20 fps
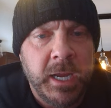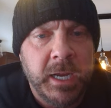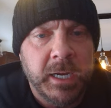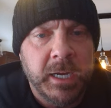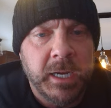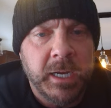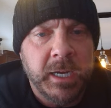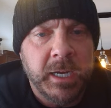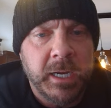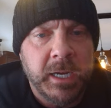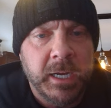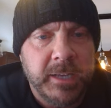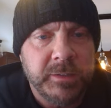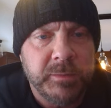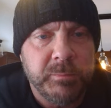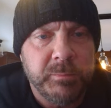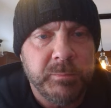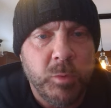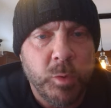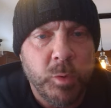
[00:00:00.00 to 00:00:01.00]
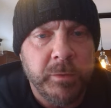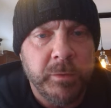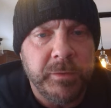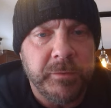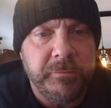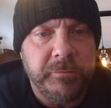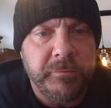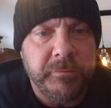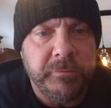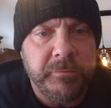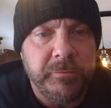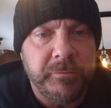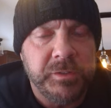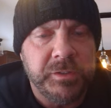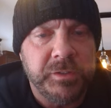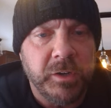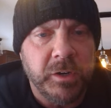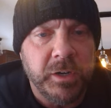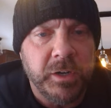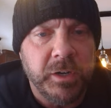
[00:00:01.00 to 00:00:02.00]
Kind of has more of the,
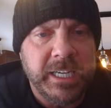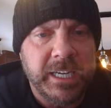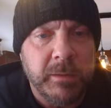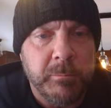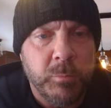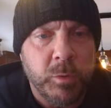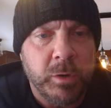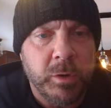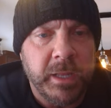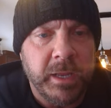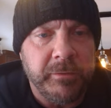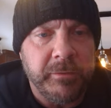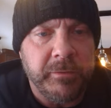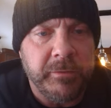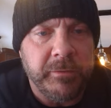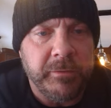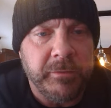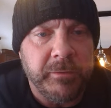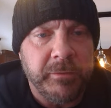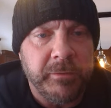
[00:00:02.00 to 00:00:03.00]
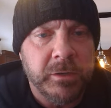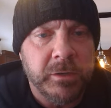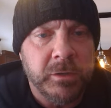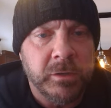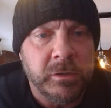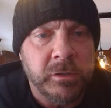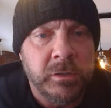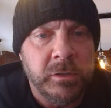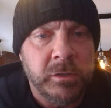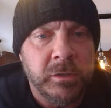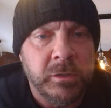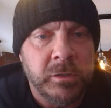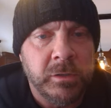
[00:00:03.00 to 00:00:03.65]
starting to get more of that feel